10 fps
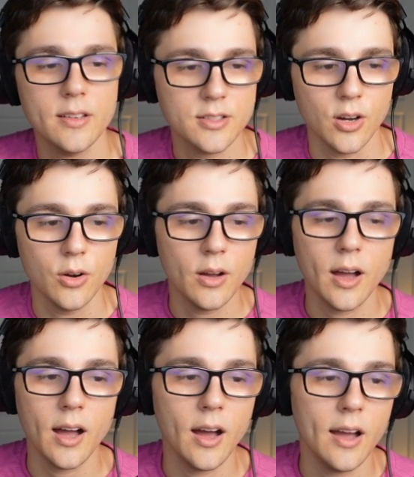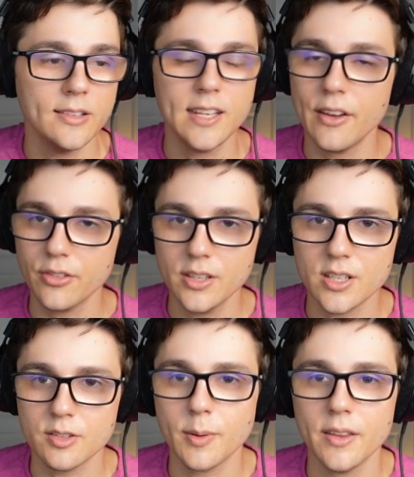So it definitely
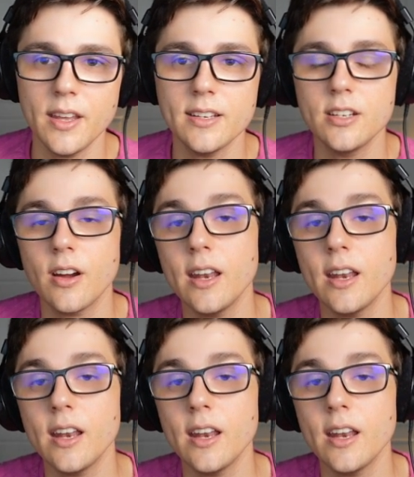deserves a spot in the A tier,